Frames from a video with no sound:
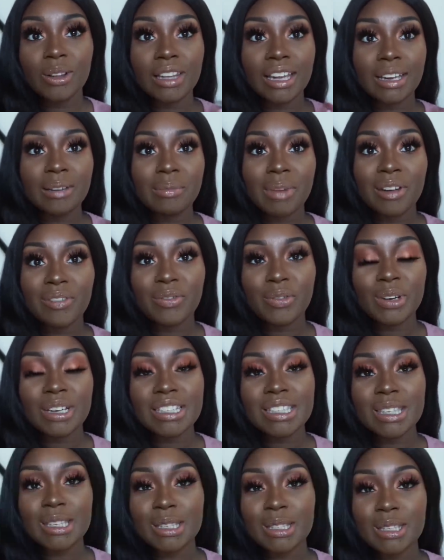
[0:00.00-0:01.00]
Like, my
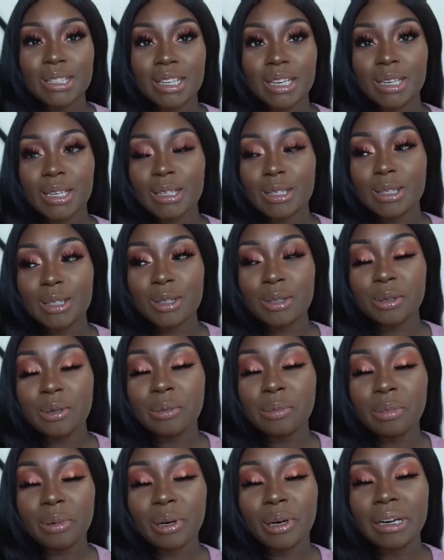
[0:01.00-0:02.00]
voice is like
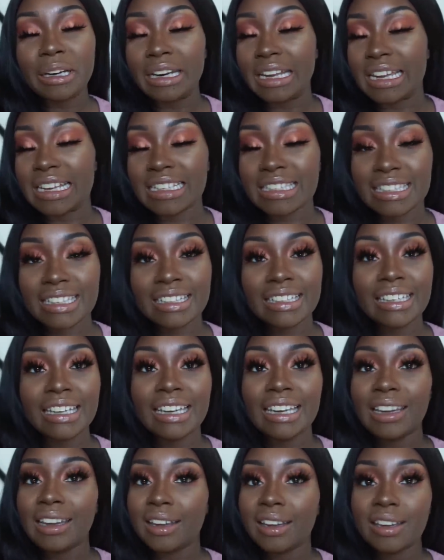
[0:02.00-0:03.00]
super
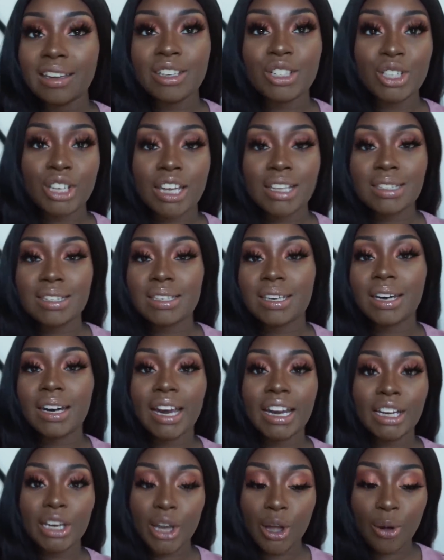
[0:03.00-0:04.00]
nasally and congested,
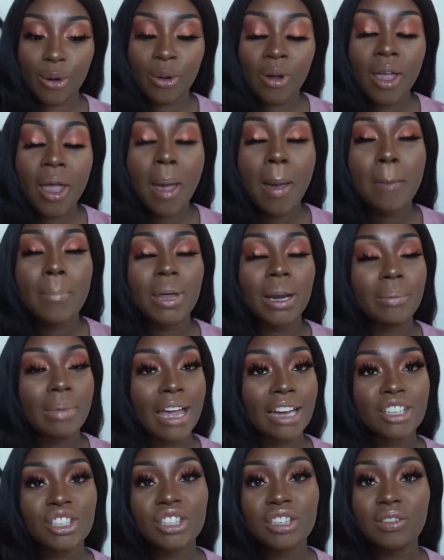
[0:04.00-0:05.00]
I know, but I'm
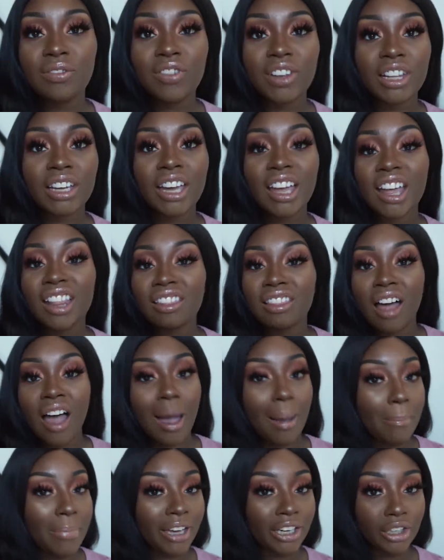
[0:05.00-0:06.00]
actually feeling a
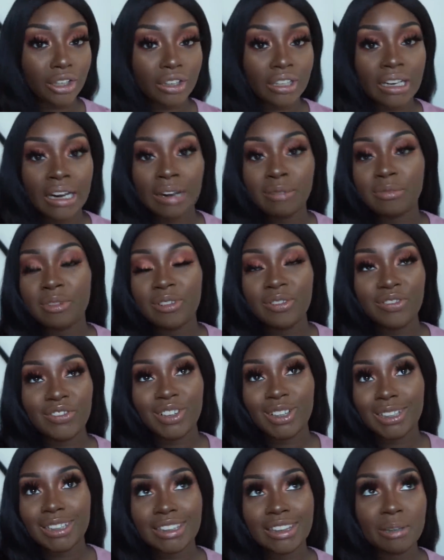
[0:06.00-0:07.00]
lot better than I've been
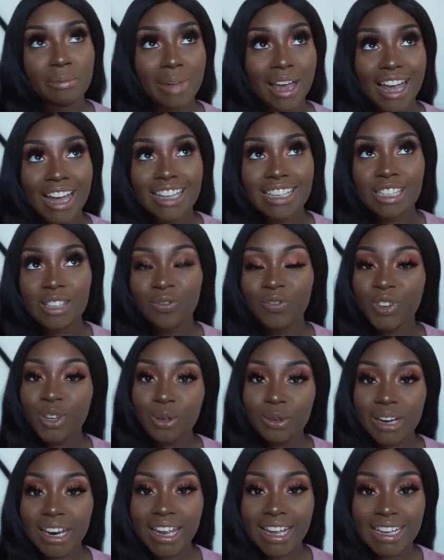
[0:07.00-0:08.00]
feeling the past
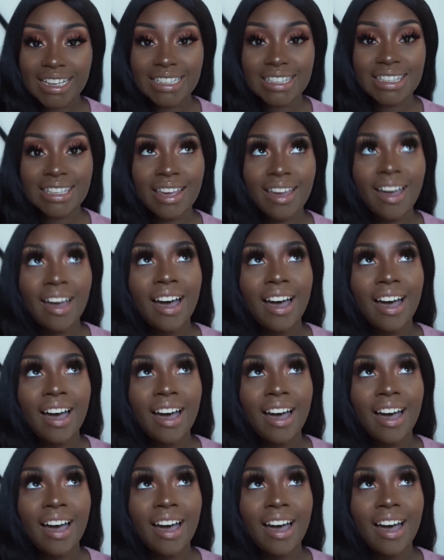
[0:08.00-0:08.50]
few days.